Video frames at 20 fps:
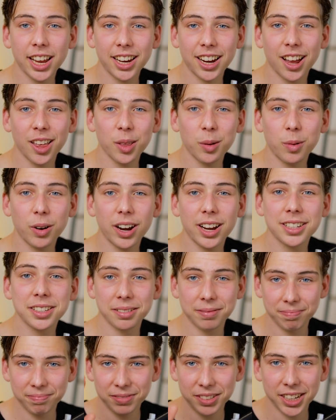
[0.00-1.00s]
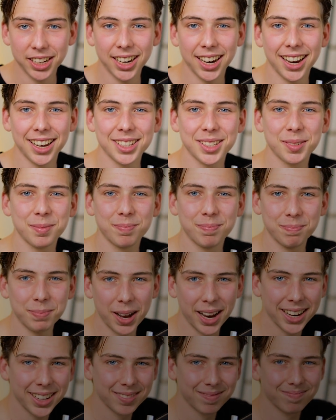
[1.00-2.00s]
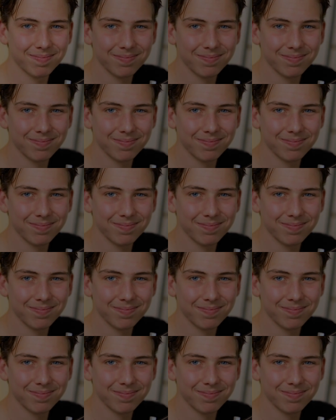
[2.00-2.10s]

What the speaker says: And otherwise, see you guys. Bye.